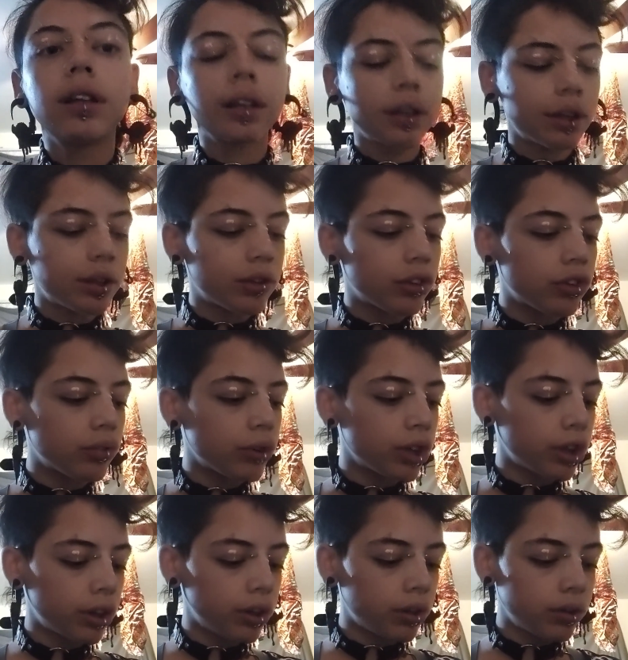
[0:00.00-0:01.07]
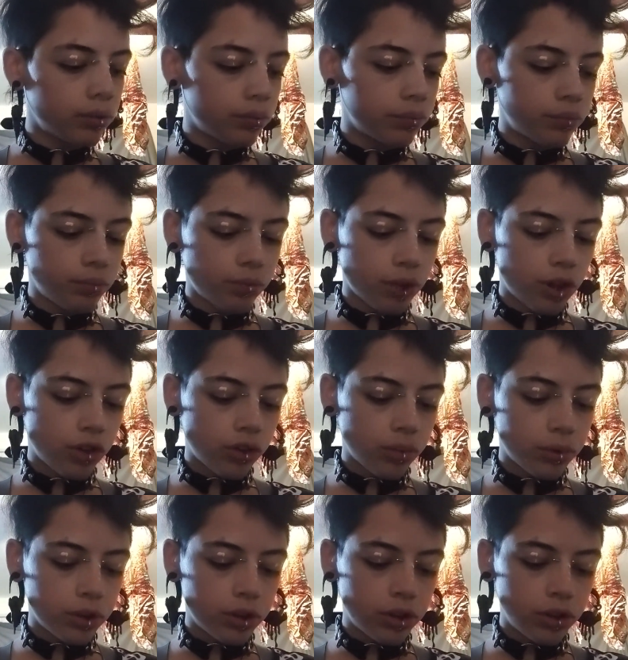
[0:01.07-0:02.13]
Okay, that should work. That
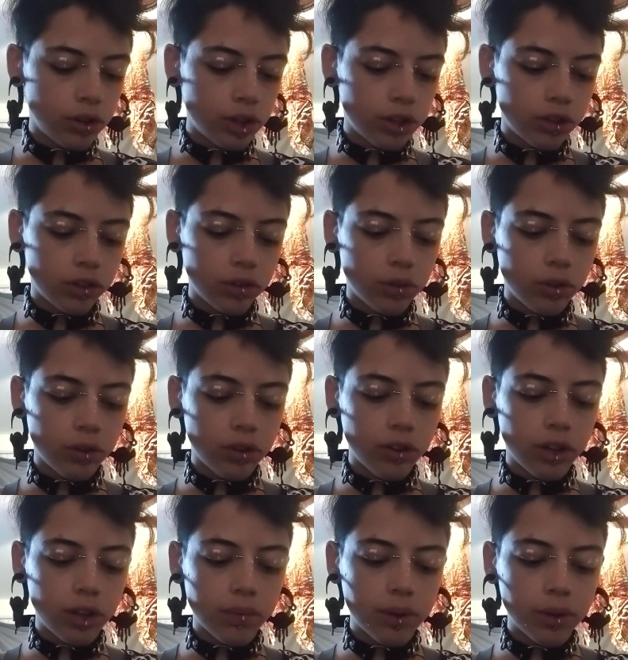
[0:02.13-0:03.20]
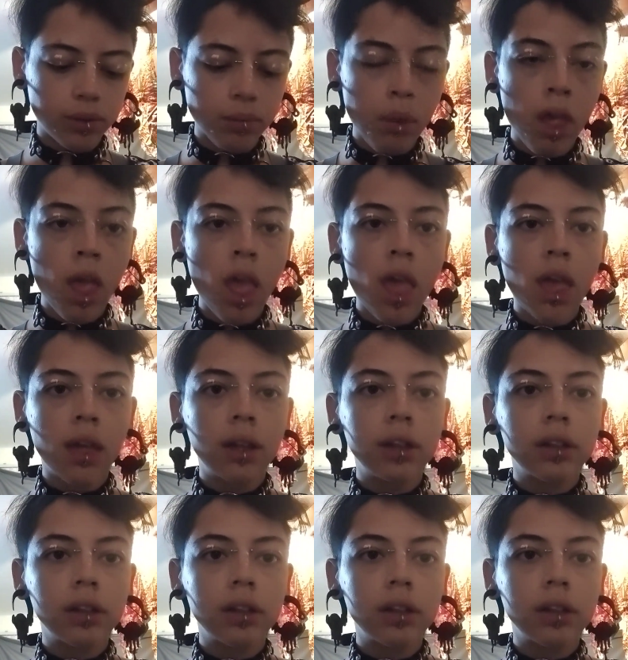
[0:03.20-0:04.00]
should blend out like to an insane amount.